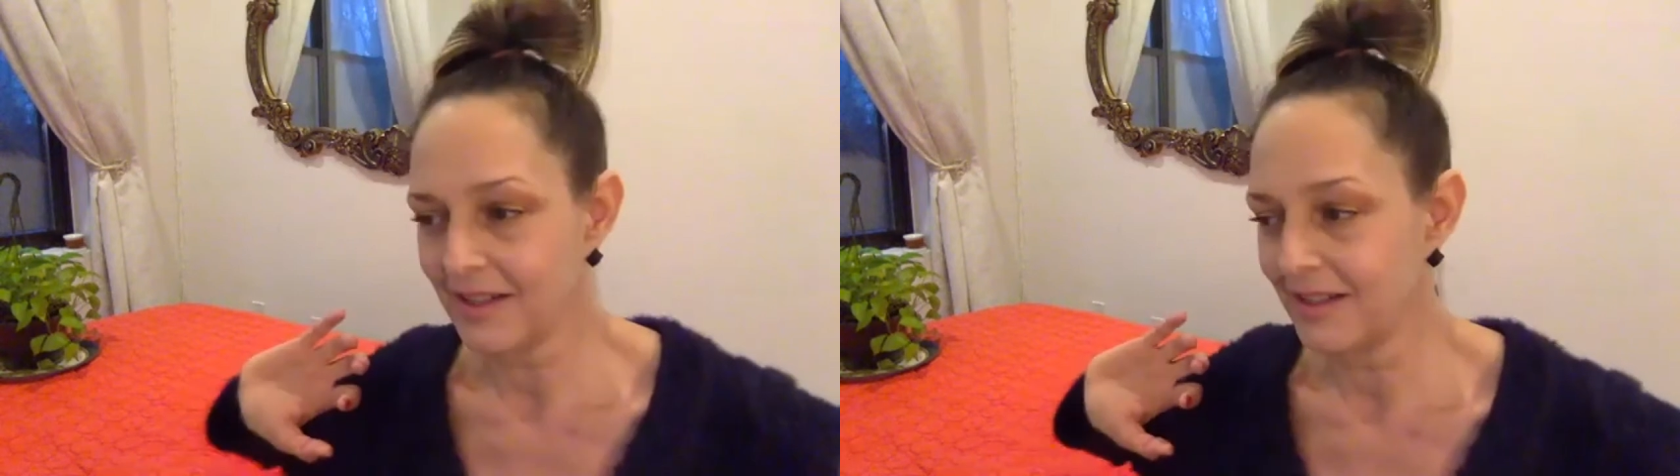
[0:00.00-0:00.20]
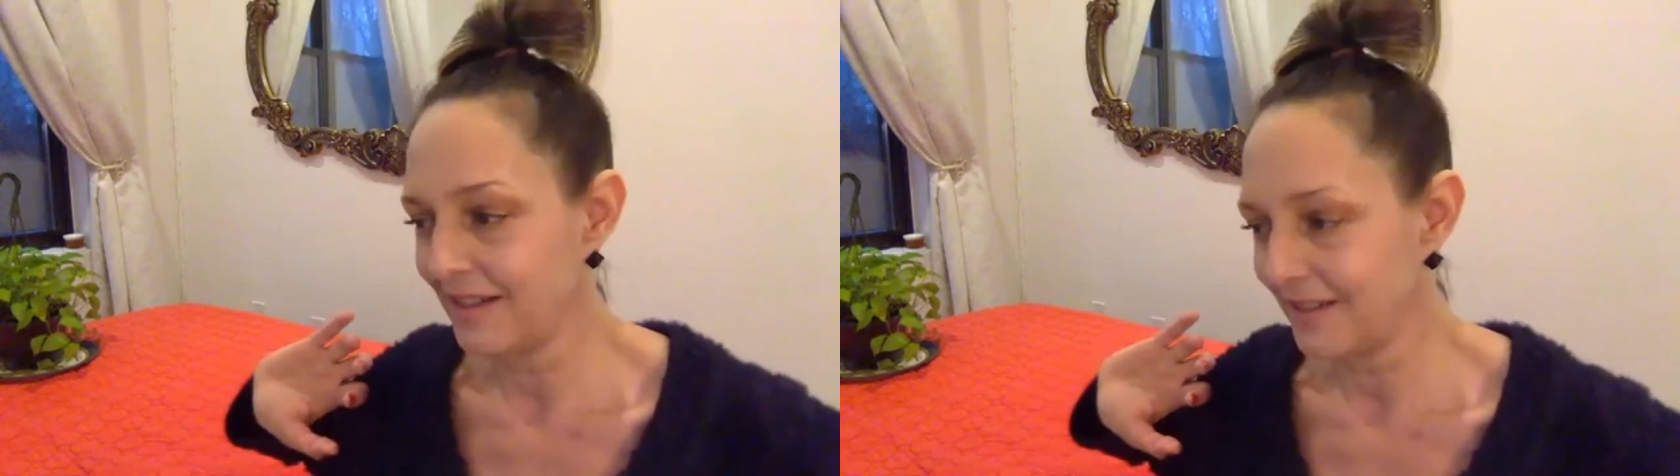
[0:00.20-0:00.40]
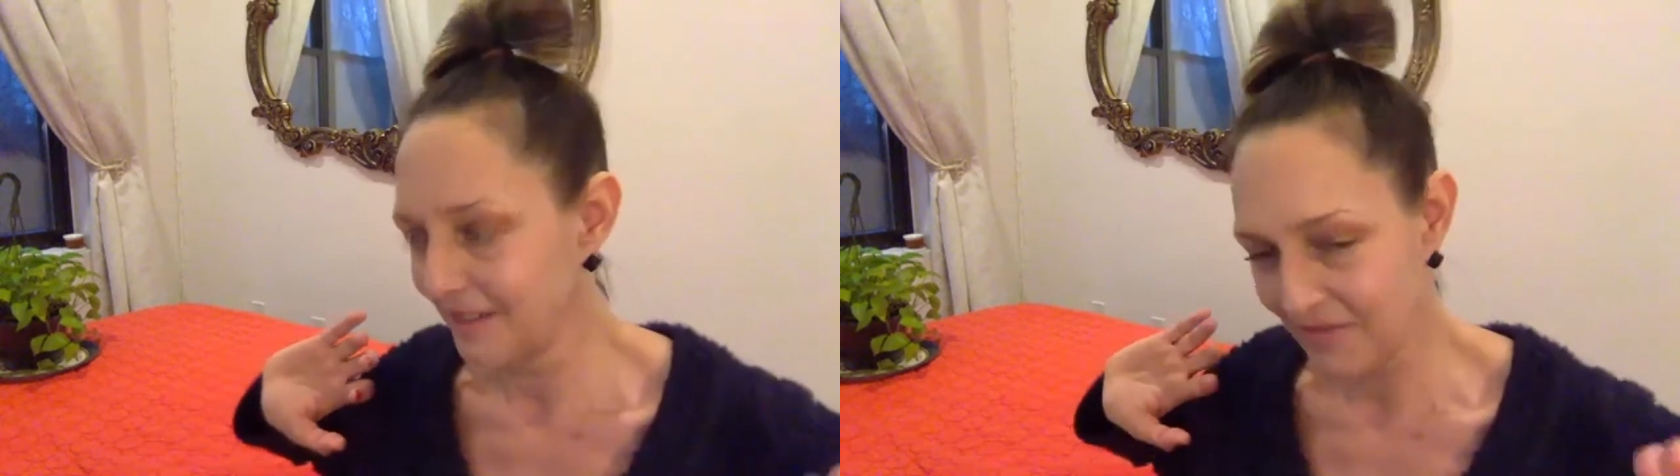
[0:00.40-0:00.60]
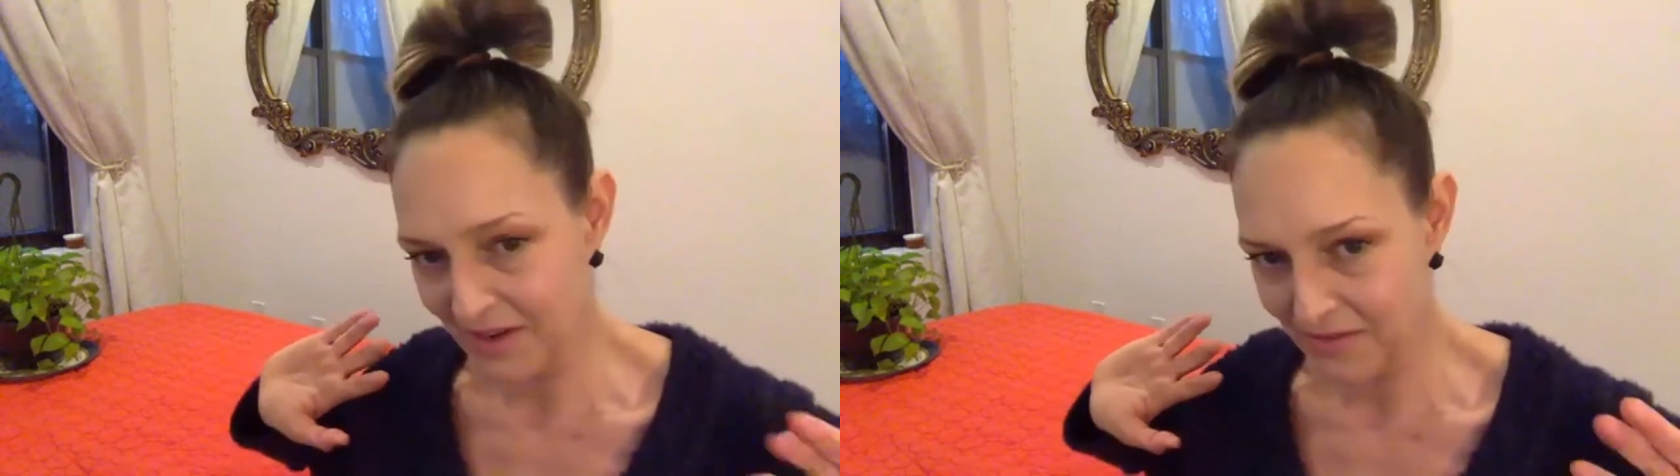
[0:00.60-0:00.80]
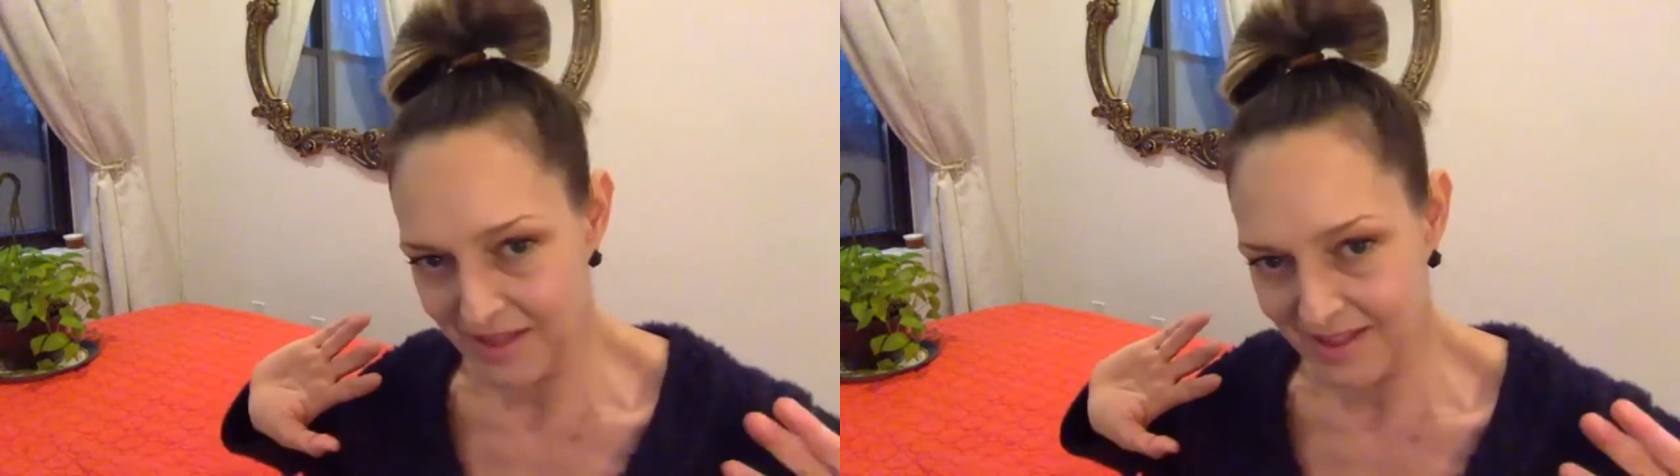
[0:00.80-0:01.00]
of
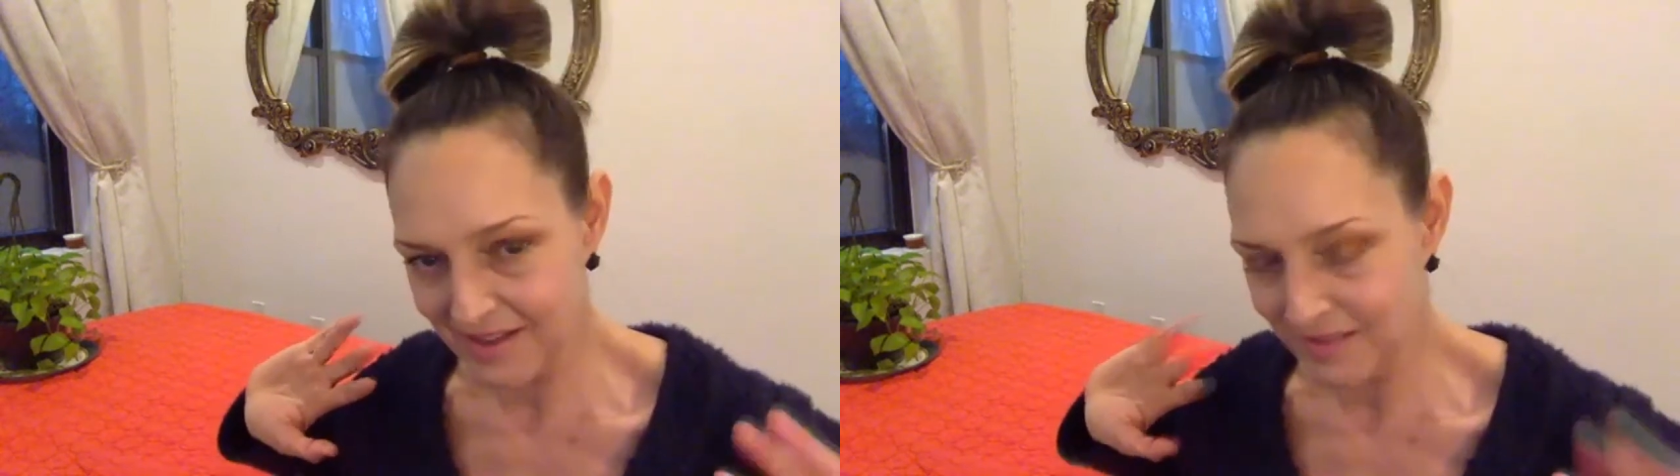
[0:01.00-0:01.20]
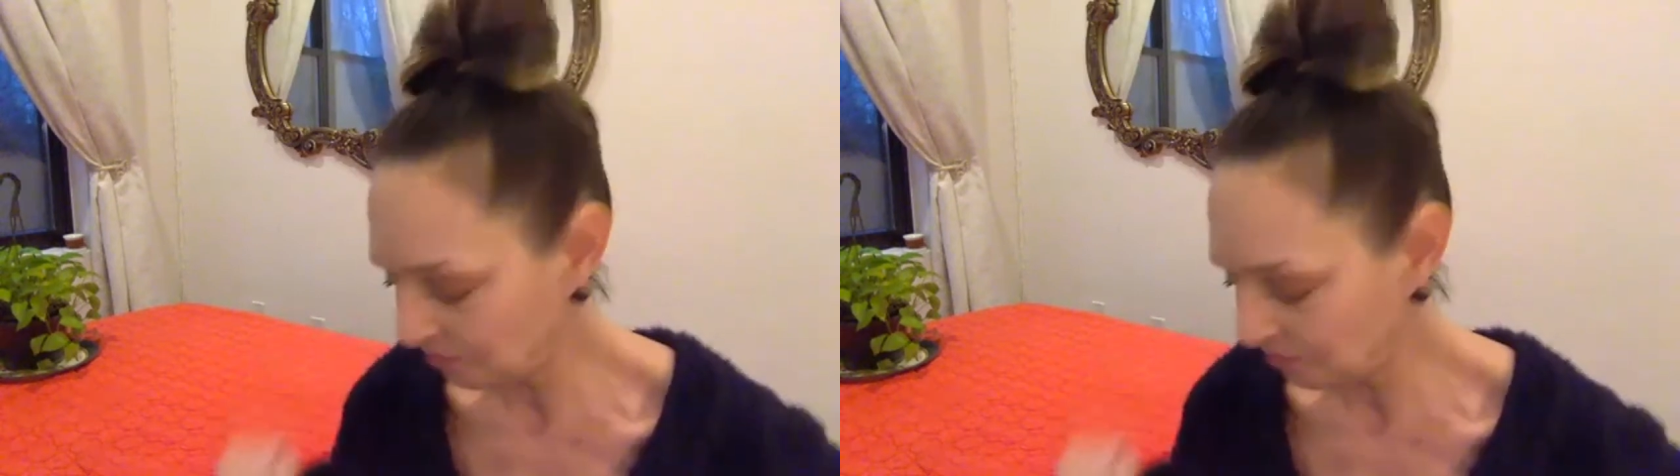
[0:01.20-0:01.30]
everything.